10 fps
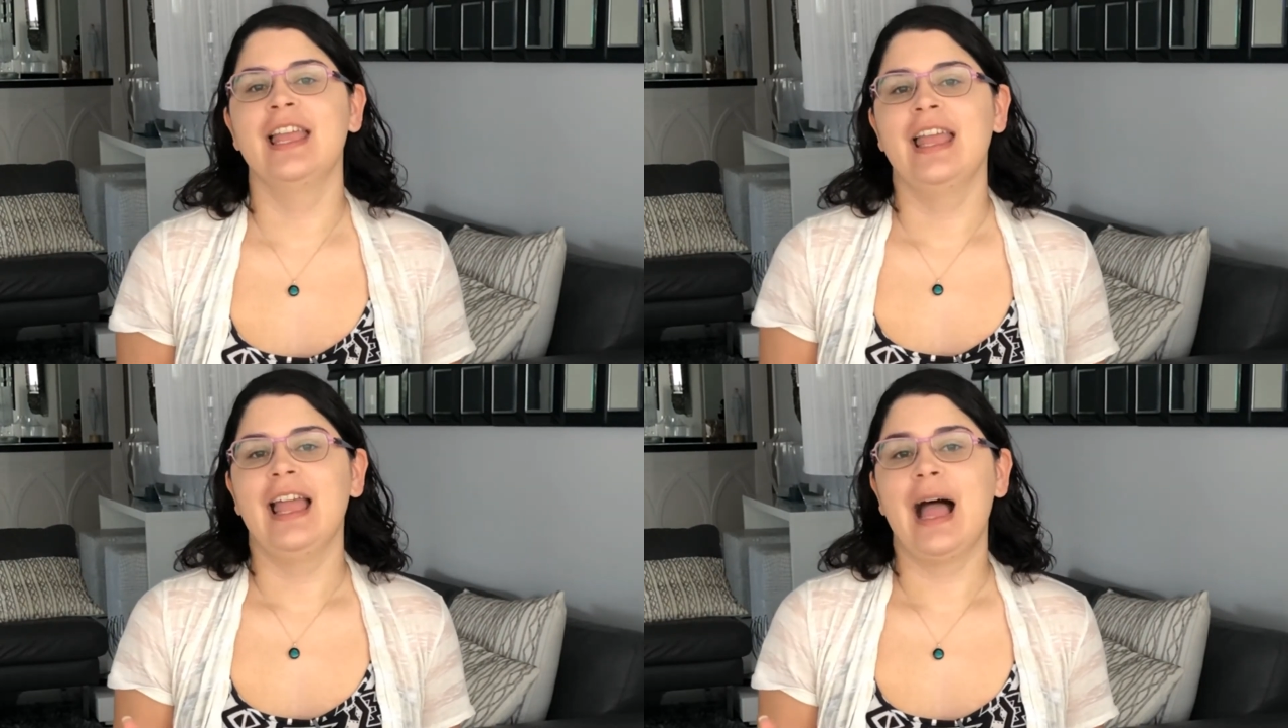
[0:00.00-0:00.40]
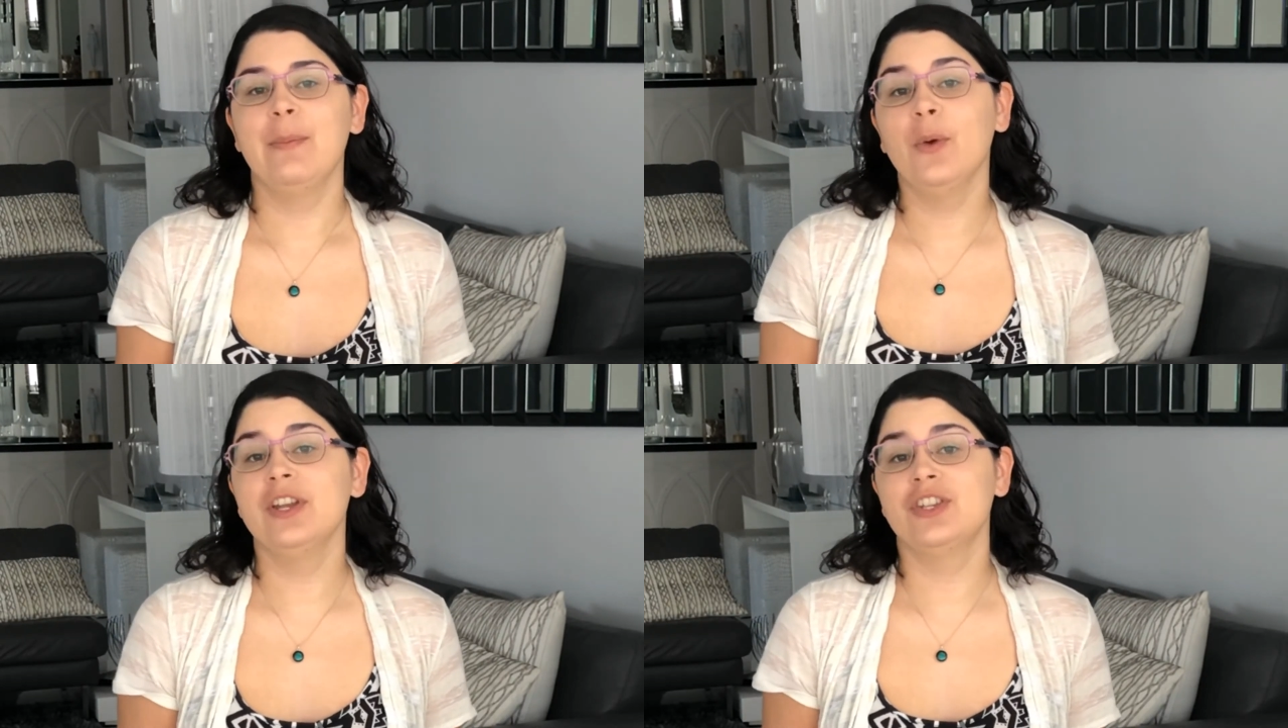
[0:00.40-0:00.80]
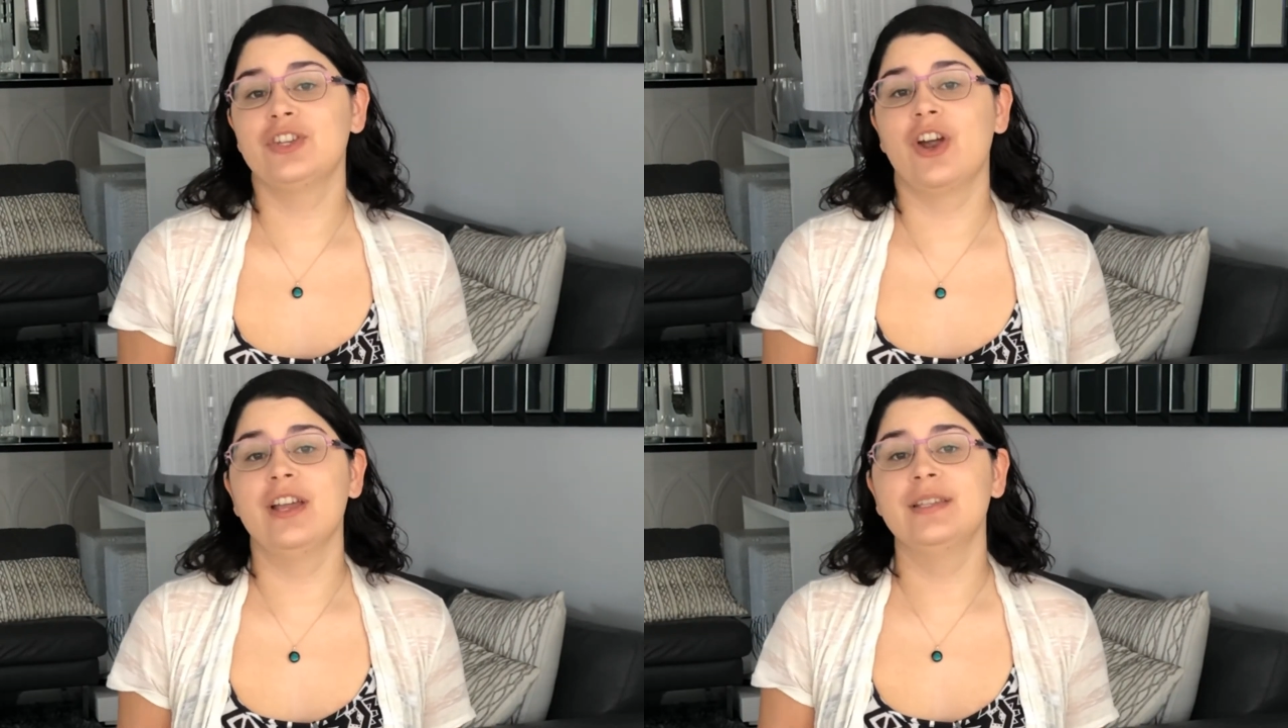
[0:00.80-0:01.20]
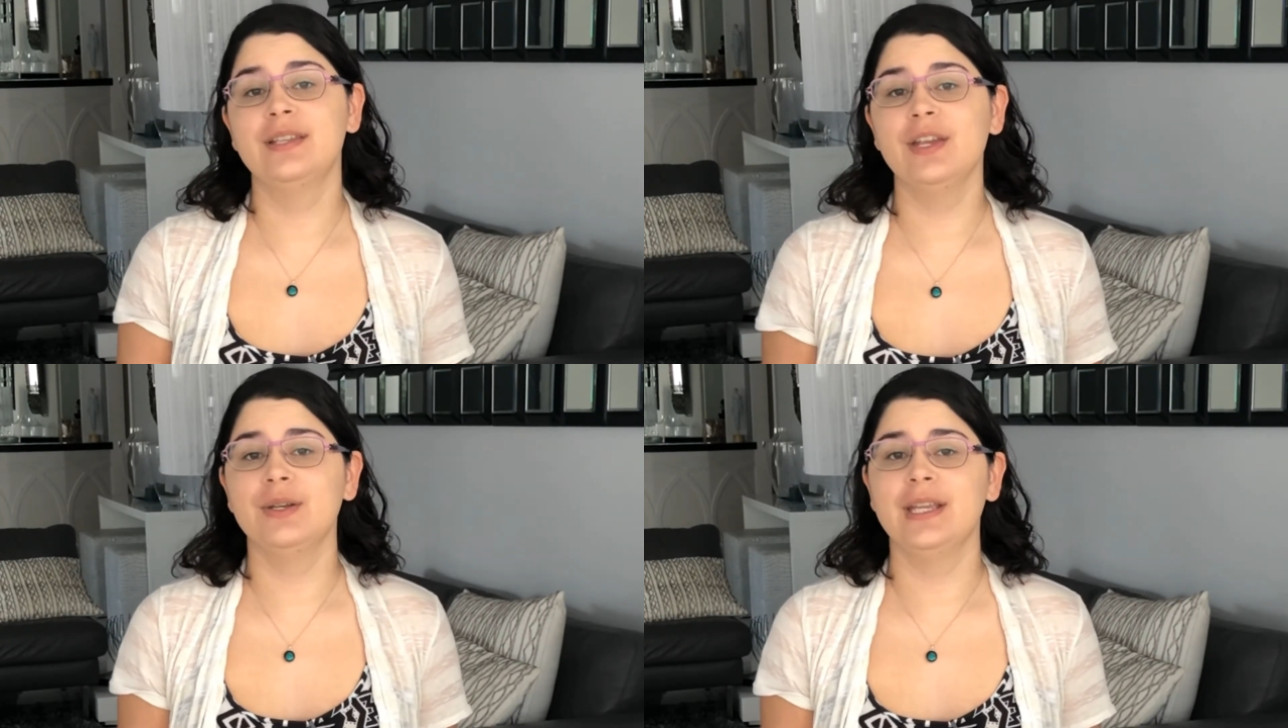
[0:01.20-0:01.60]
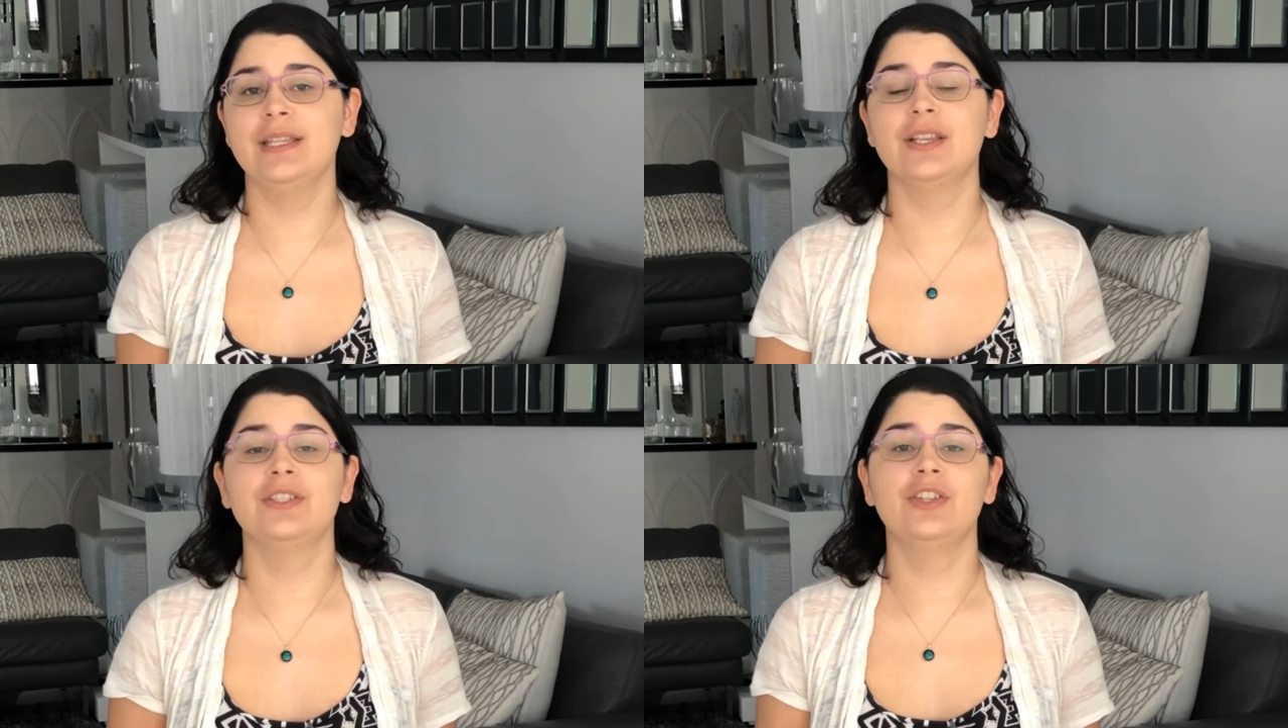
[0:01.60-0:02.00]
I'm going to start a
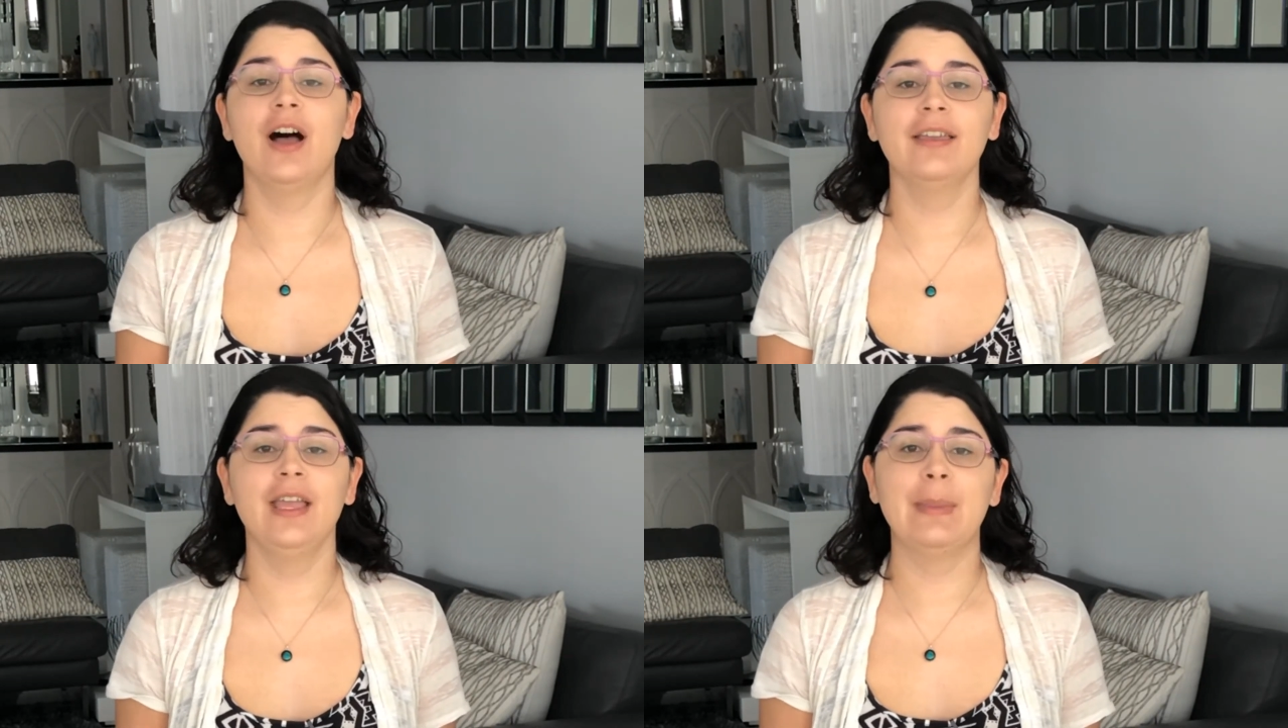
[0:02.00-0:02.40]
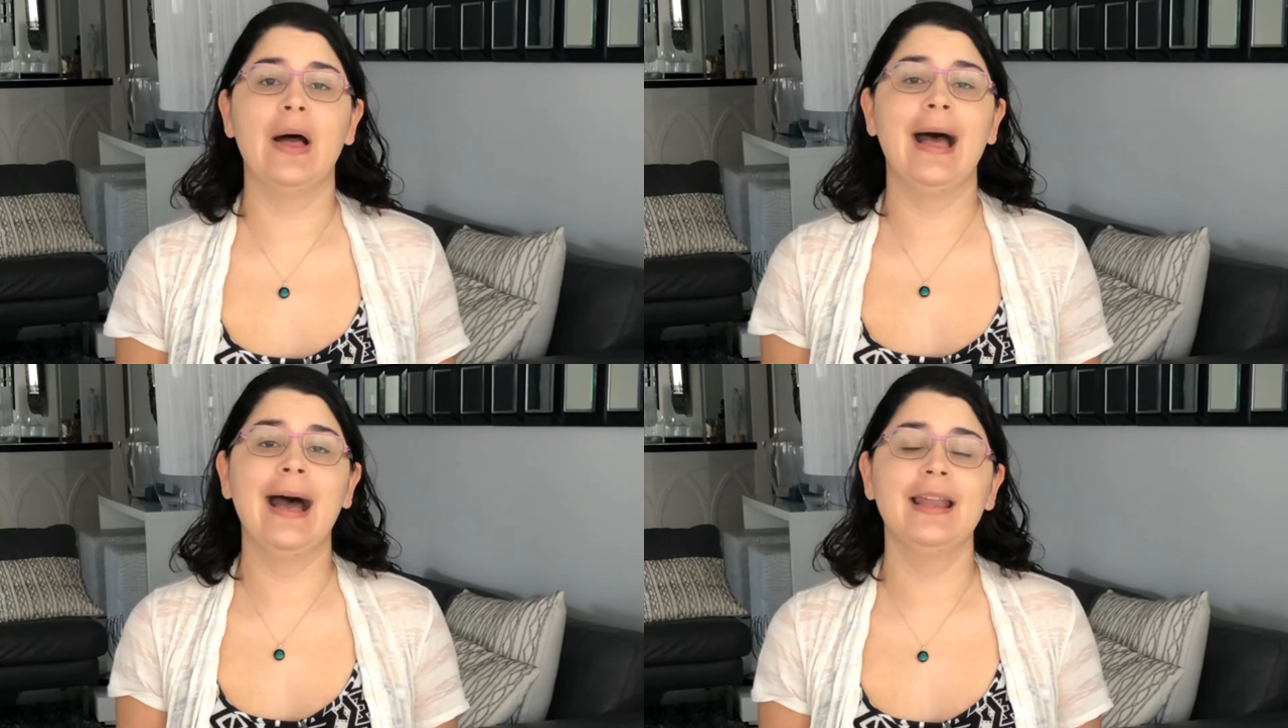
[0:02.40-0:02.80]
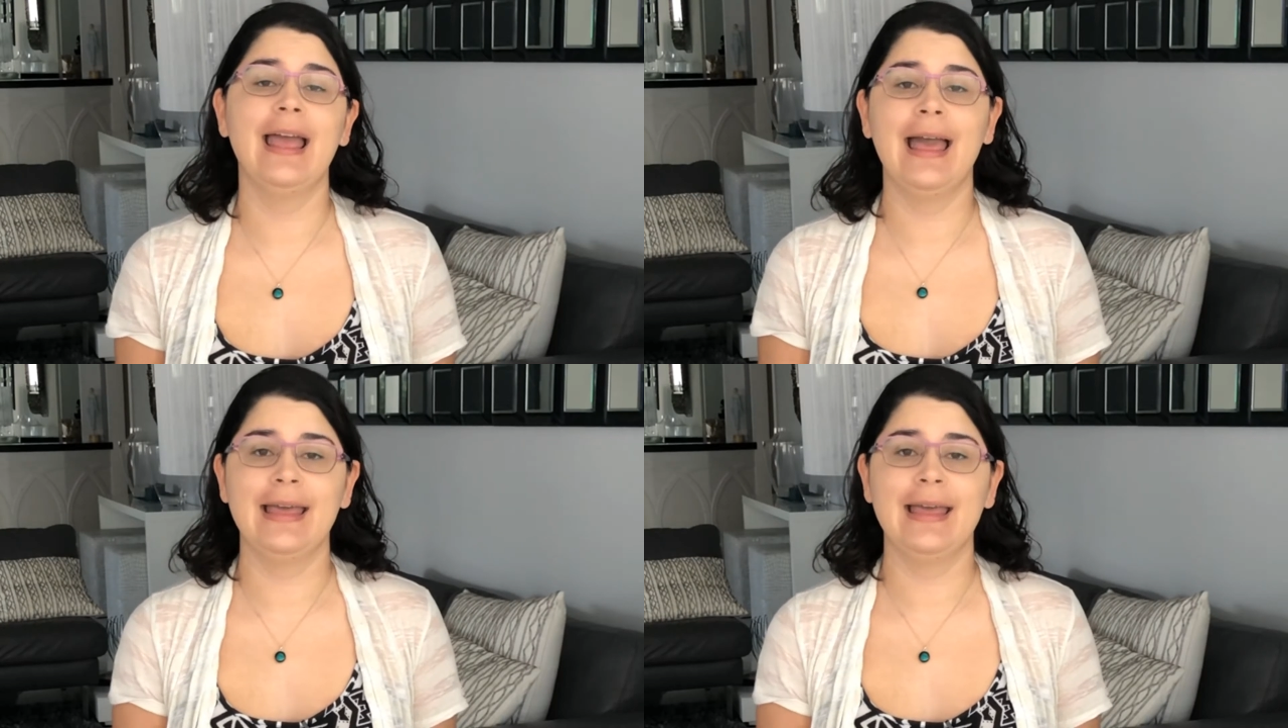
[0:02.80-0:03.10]
series talking about how to